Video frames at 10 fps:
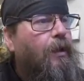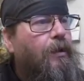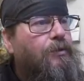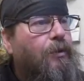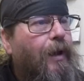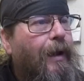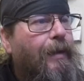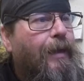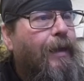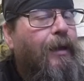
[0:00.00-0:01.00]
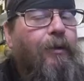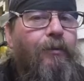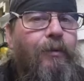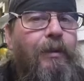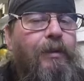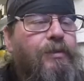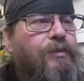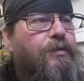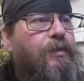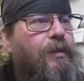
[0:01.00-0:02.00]
So I can't really
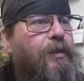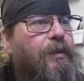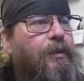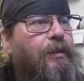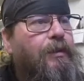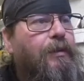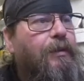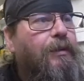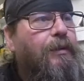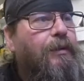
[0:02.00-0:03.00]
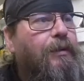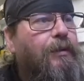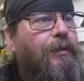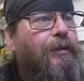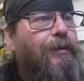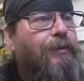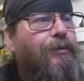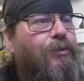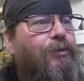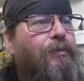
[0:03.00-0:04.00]
see
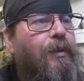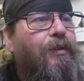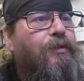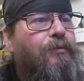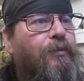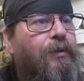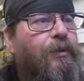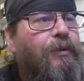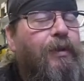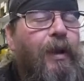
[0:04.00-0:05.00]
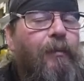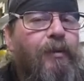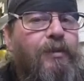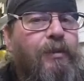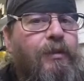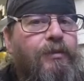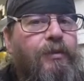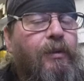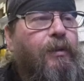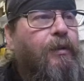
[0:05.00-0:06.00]
too much for damage in the
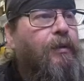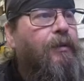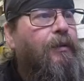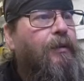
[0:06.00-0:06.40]
cylinder.